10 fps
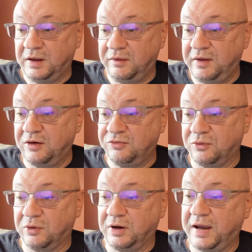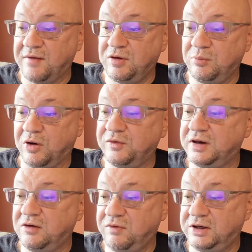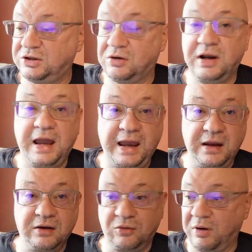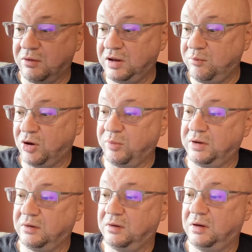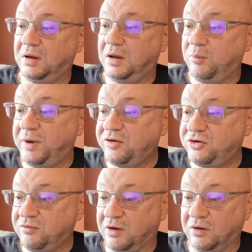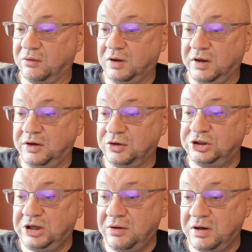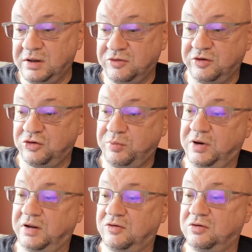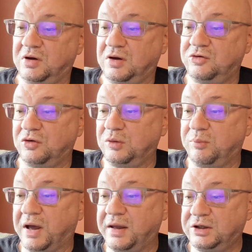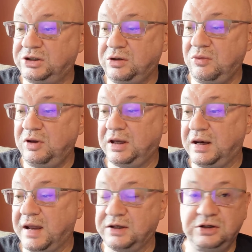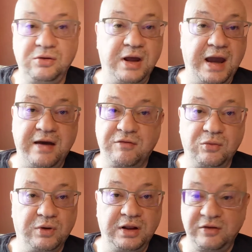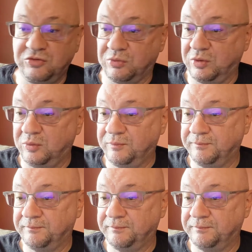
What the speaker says: therefore having both an adventure and a grounding moment. Best of all, you're sharing this experience, so it bonds you and connects you to everyone in this room.